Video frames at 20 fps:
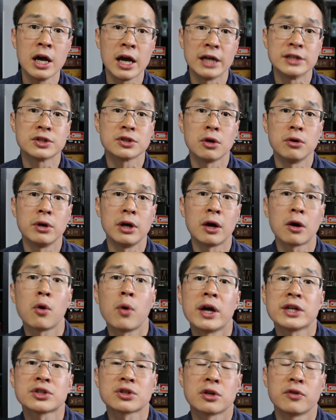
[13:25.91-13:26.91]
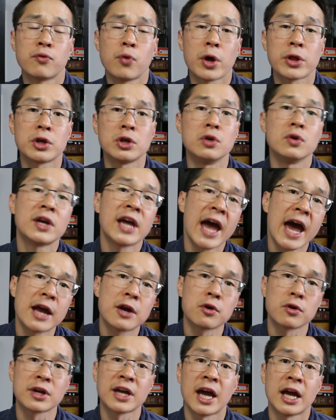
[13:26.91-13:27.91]
And so a question of whether you
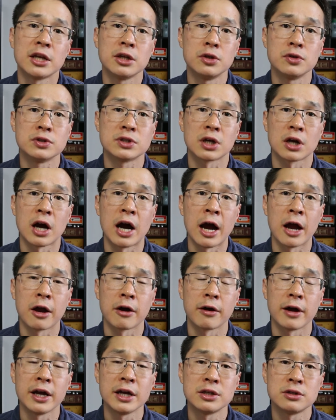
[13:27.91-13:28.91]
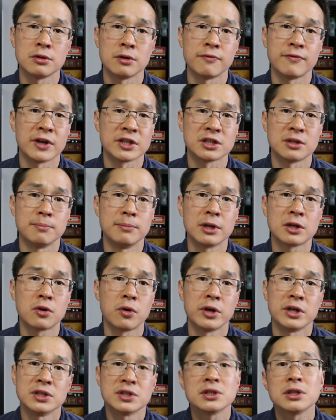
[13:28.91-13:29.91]
can or can't use your I R A to invest in
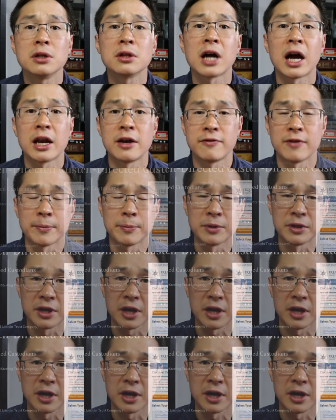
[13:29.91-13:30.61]
Bitcoin is still kind of up in